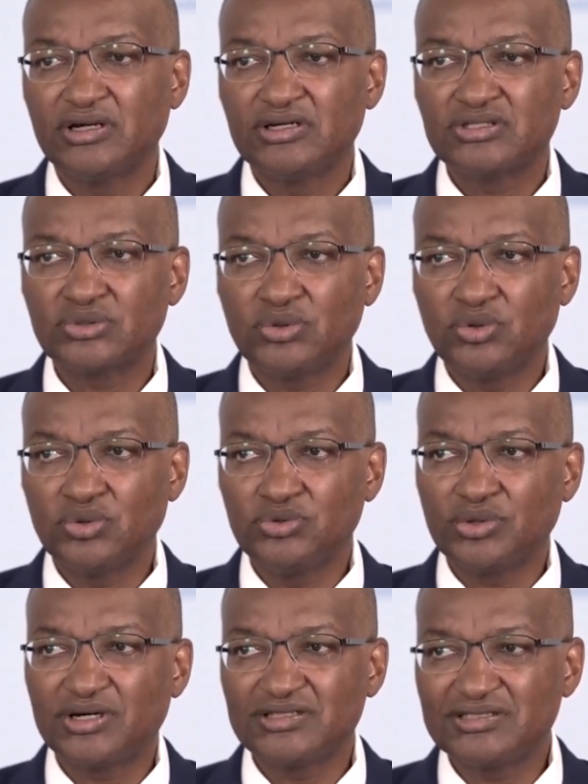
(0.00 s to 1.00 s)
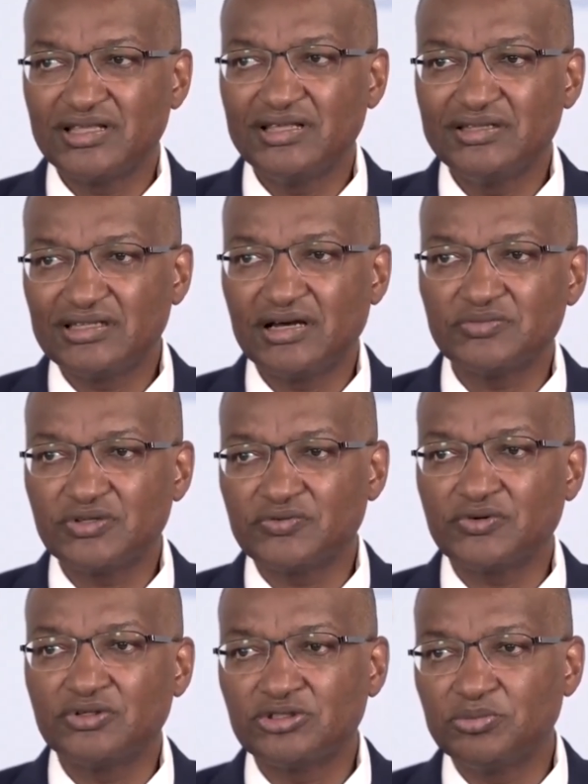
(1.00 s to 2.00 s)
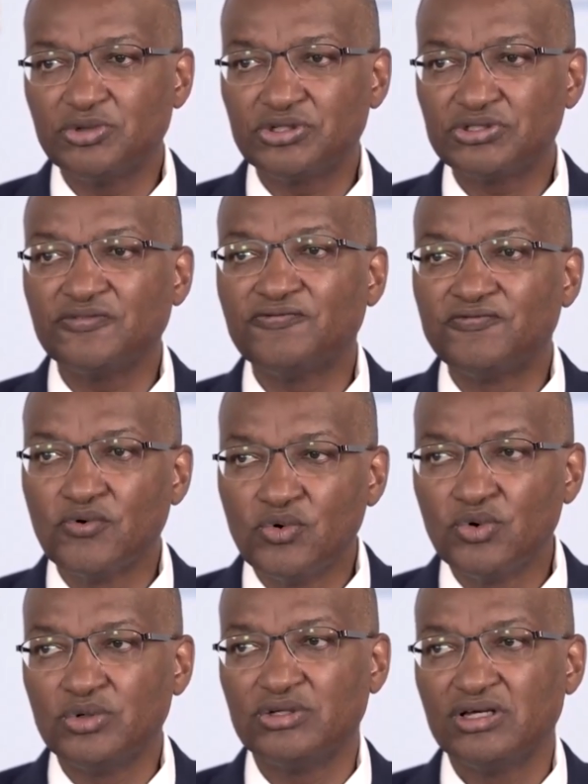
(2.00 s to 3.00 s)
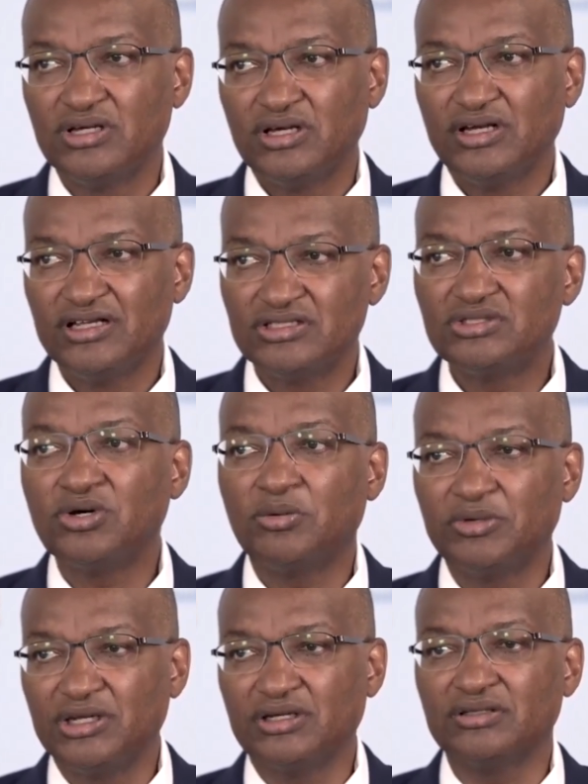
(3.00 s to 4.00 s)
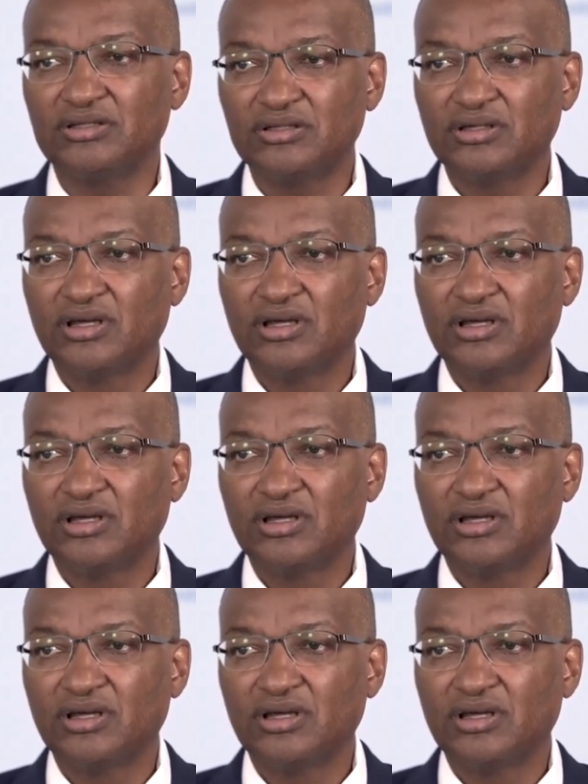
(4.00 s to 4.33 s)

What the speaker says: So you can see in terms of contribution, food is dominant.